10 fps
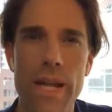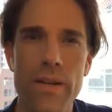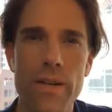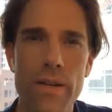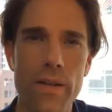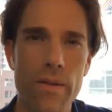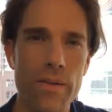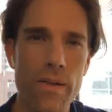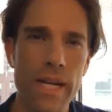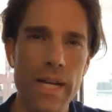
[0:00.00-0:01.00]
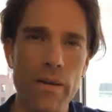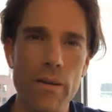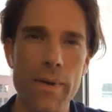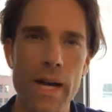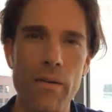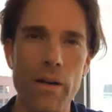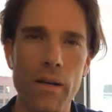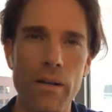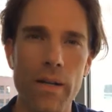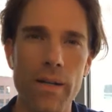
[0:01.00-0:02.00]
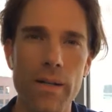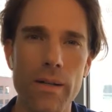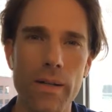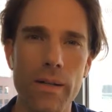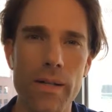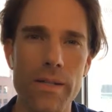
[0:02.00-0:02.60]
and hear about a